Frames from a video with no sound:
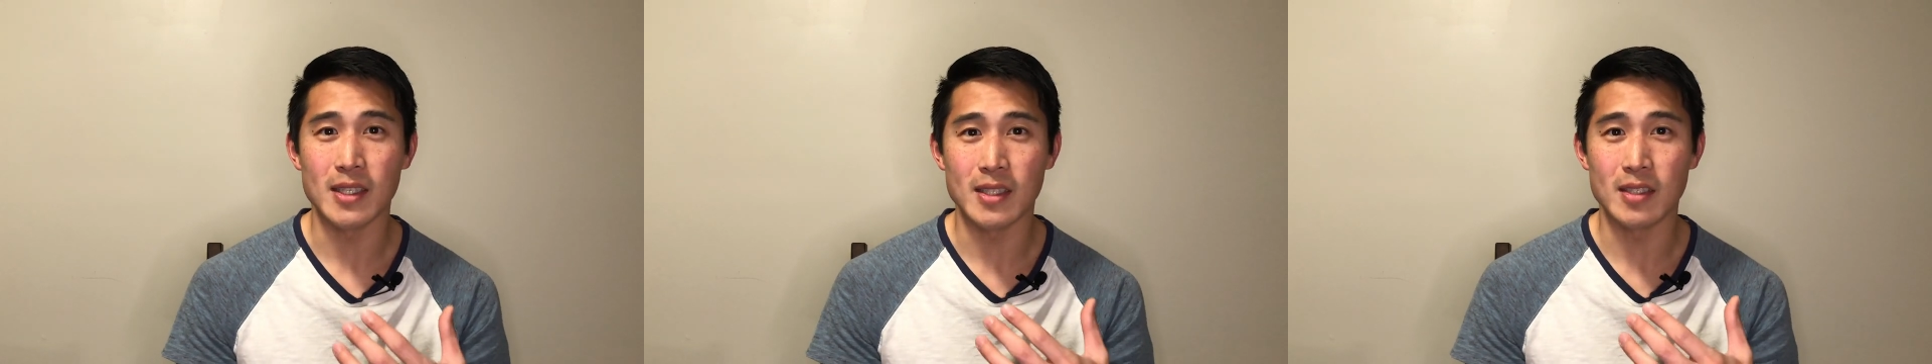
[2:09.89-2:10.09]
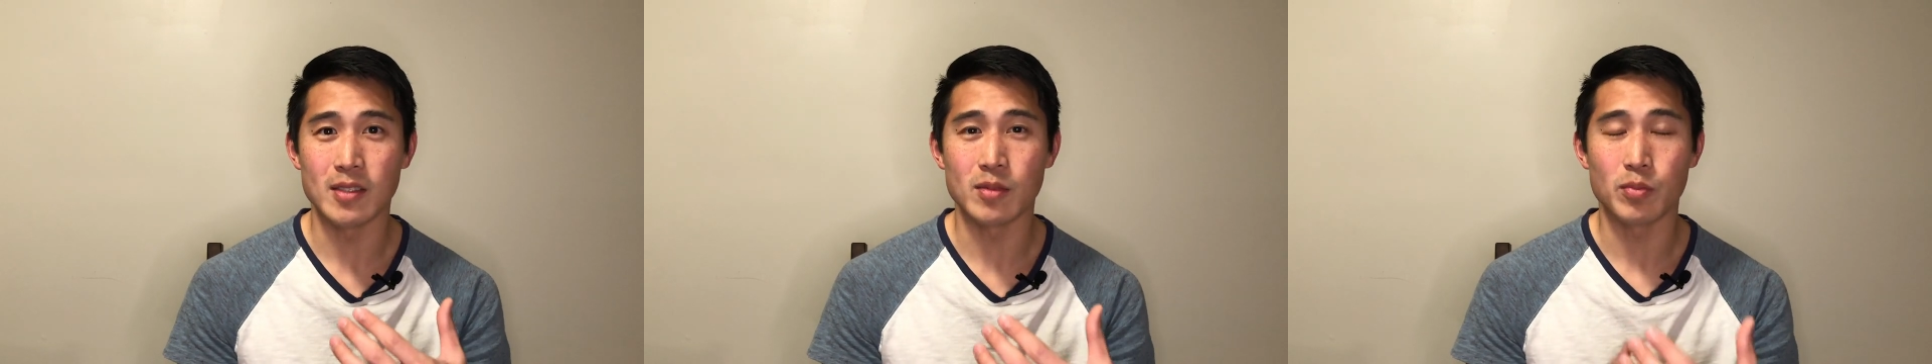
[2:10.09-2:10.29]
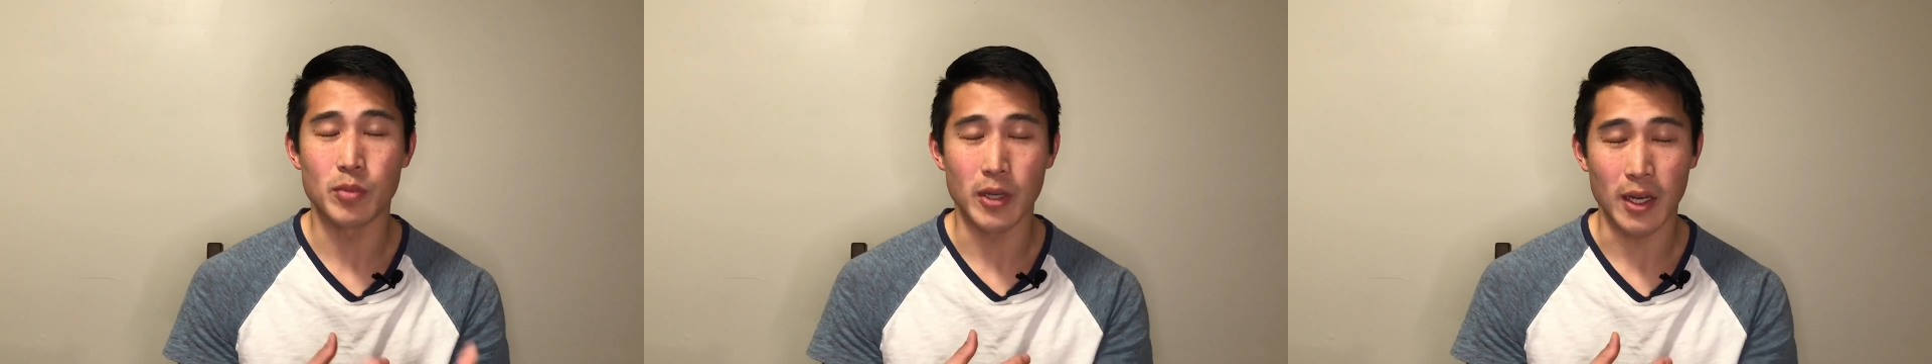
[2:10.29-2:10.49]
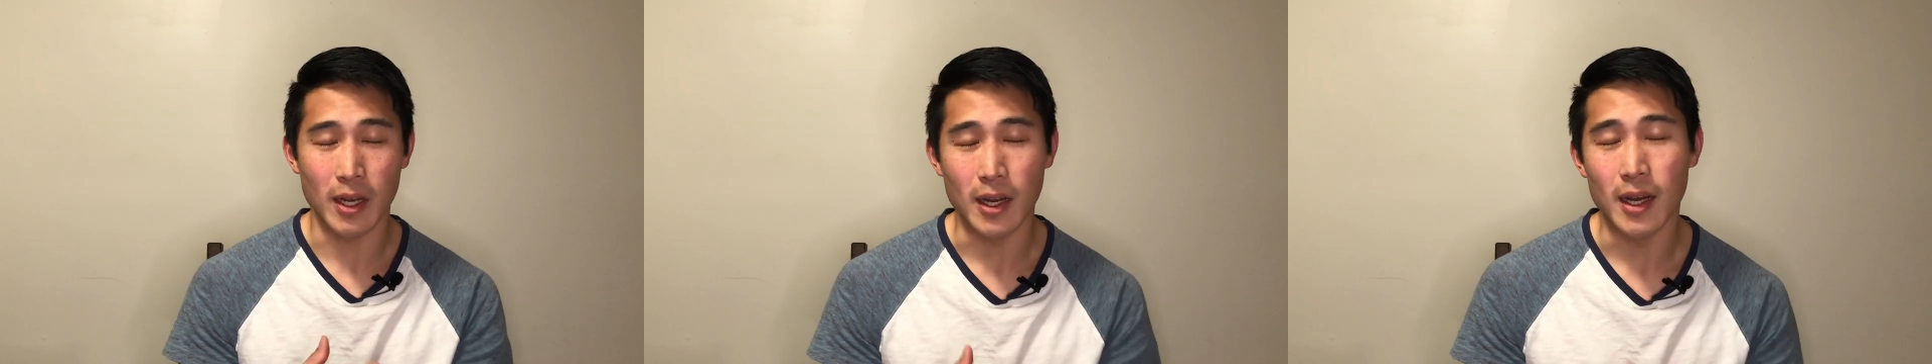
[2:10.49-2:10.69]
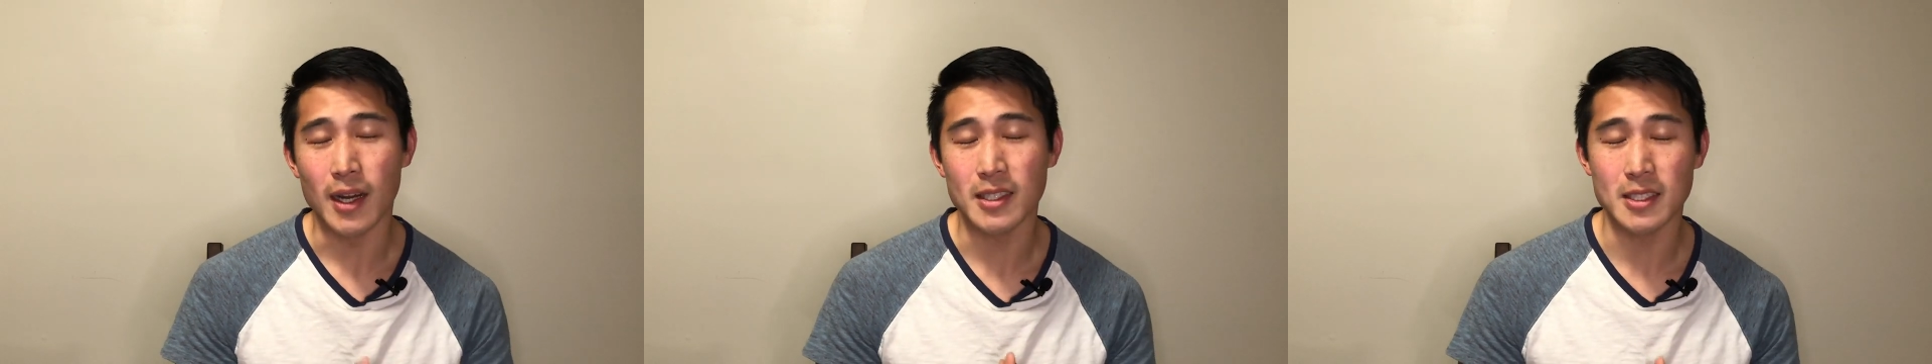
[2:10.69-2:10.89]
is
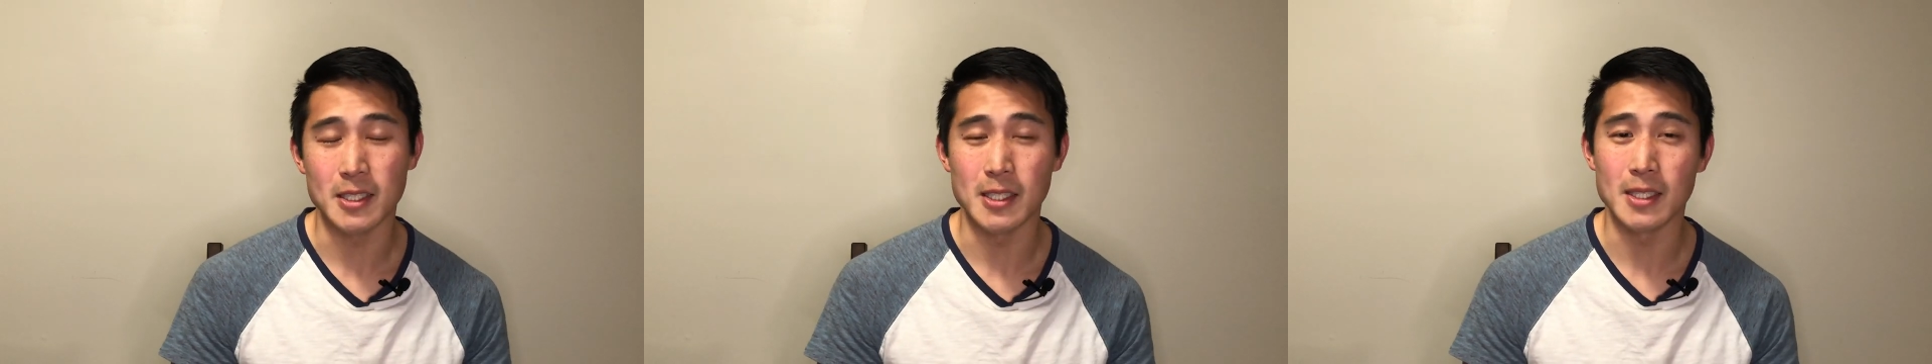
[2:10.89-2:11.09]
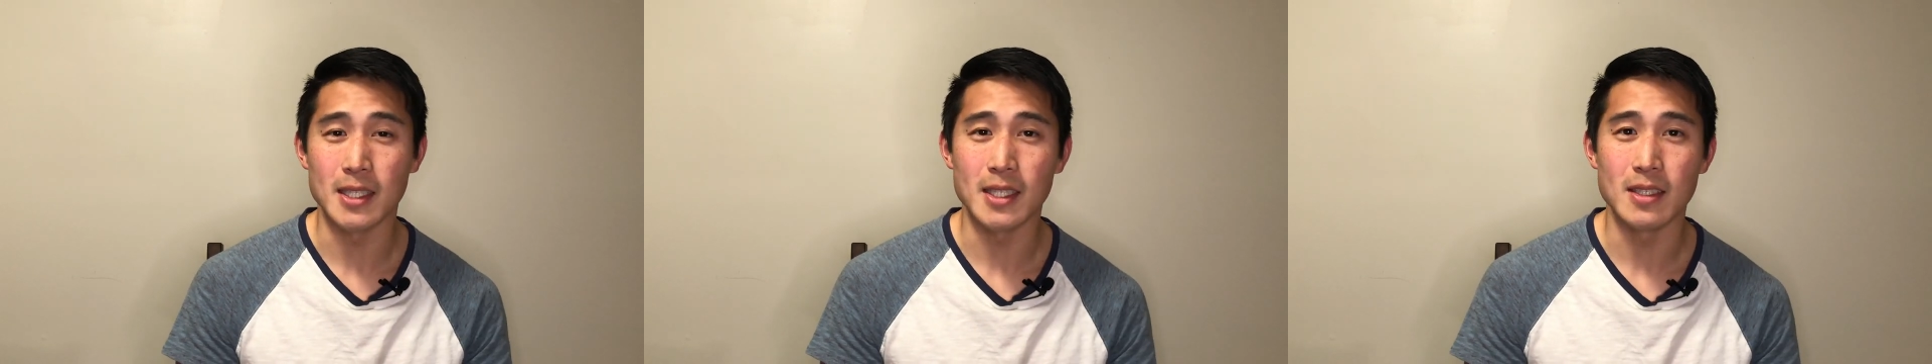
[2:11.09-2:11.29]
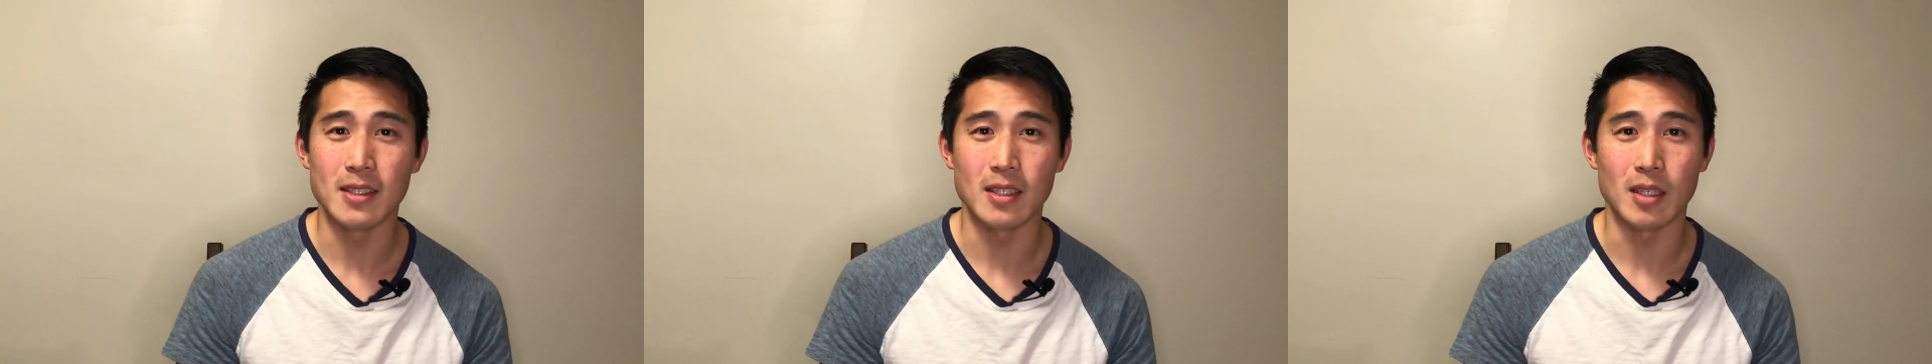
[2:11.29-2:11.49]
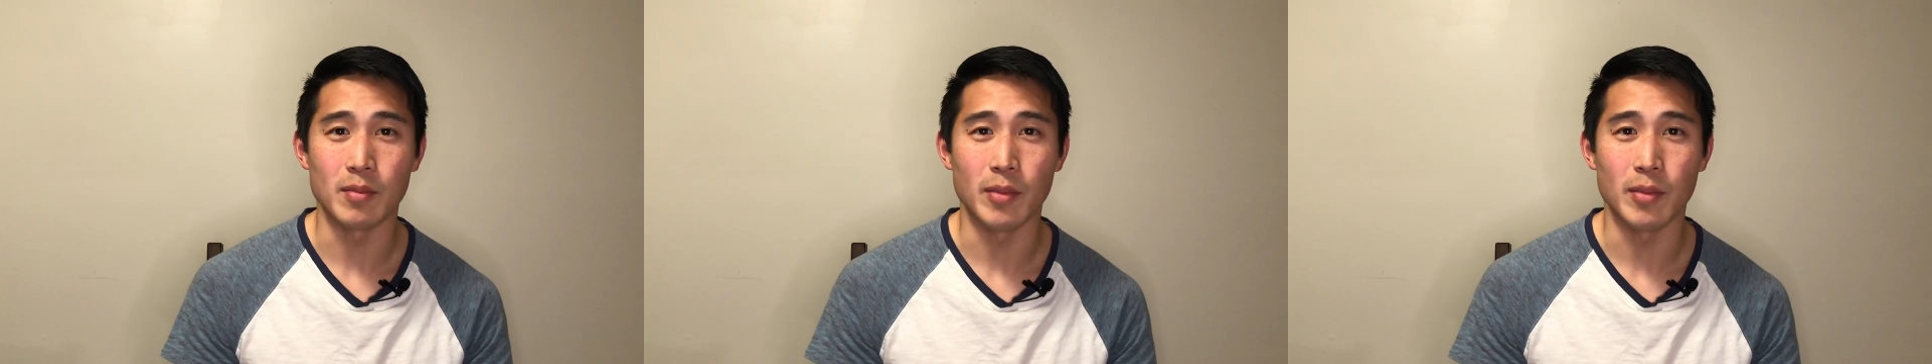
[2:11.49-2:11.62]
bringing oxygen into